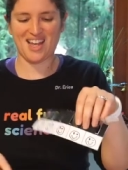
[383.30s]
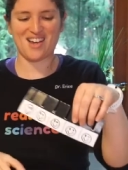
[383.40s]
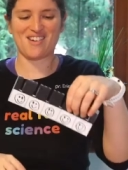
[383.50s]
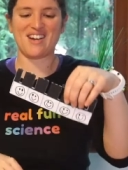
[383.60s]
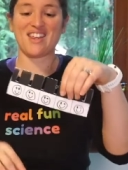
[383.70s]

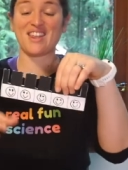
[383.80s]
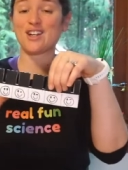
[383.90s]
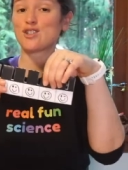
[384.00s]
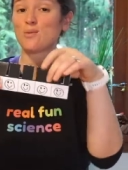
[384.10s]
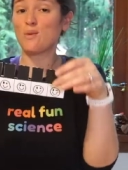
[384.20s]
All right,
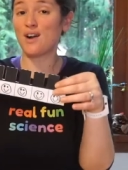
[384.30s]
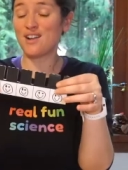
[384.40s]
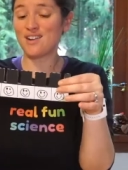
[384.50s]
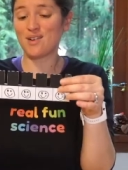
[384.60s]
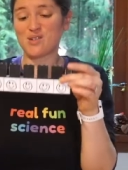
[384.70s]
there's
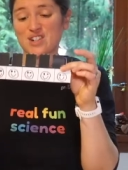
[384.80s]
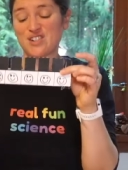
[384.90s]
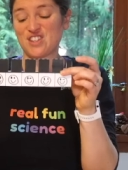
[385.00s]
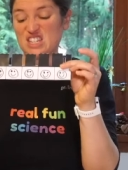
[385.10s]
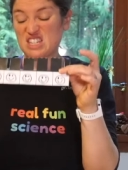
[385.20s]
one. We're gonna do
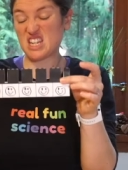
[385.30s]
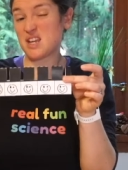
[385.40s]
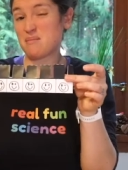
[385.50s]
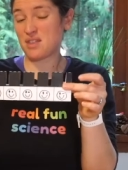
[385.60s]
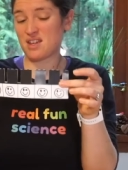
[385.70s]
the
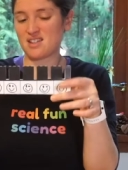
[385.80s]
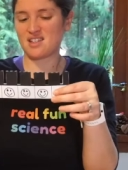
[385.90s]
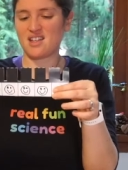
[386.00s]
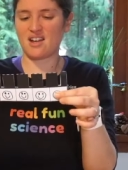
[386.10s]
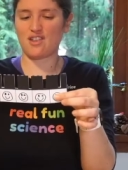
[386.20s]
same thing to
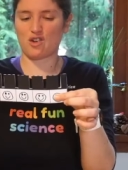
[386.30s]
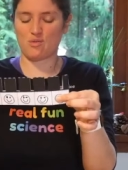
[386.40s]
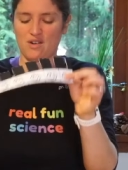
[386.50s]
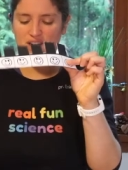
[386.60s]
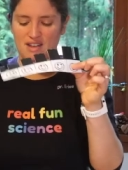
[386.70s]
the other
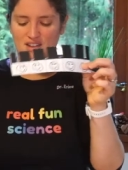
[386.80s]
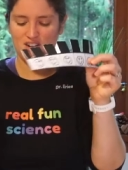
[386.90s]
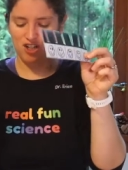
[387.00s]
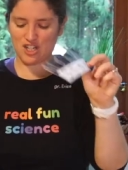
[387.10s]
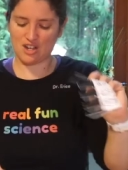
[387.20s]
one, and then I'll
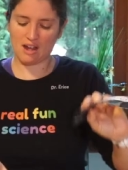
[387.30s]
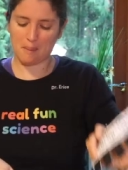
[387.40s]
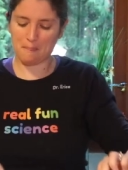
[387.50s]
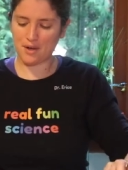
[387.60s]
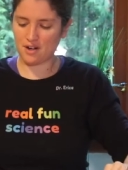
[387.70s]
show you how to
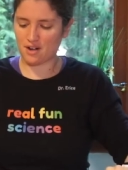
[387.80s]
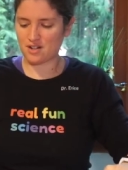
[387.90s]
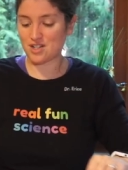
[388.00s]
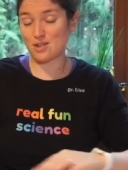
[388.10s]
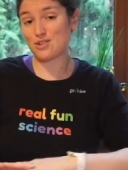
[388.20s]
put our
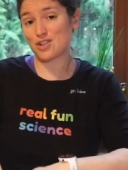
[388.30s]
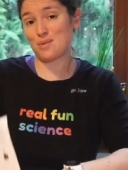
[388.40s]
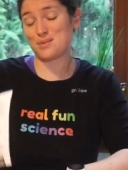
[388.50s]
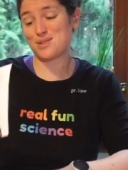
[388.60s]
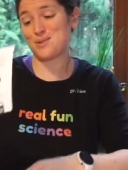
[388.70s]
zoetrope
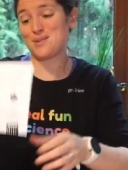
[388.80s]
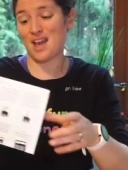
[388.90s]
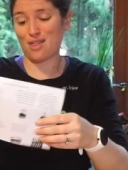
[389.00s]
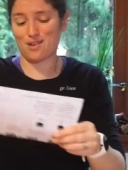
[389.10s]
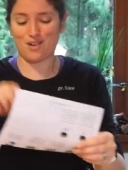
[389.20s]

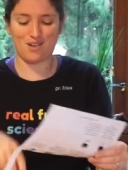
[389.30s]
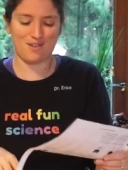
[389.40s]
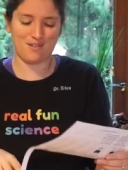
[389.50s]
together.